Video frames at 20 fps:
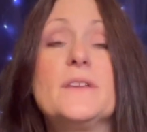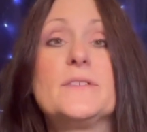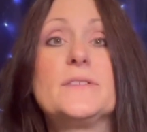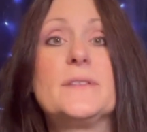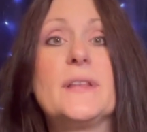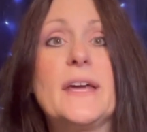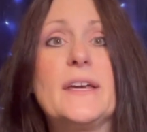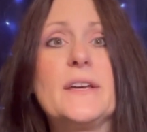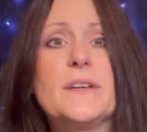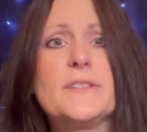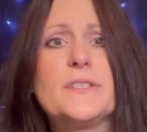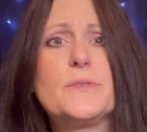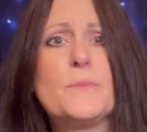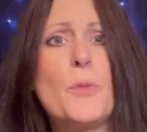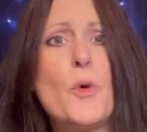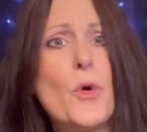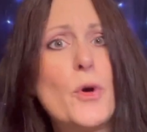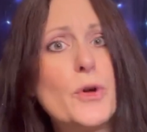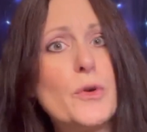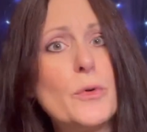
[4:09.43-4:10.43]
like a
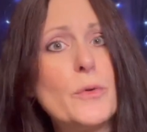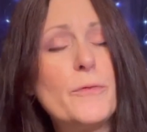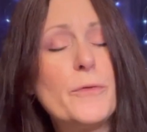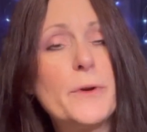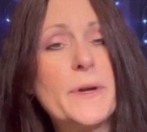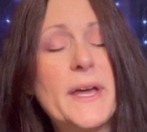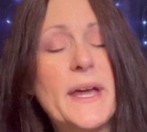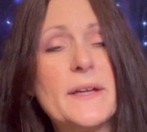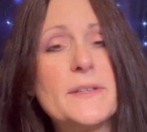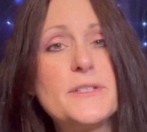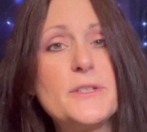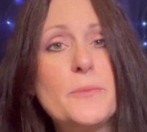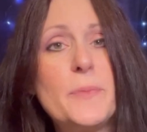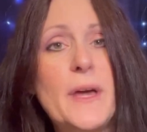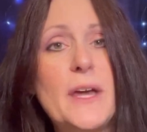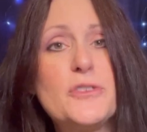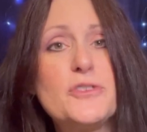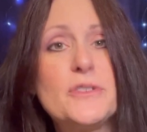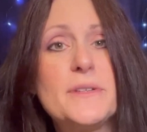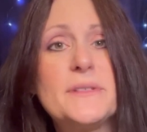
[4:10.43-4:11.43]
support group for cancer
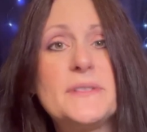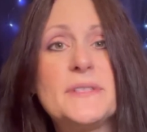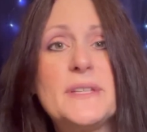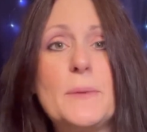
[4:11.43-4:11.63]
patients.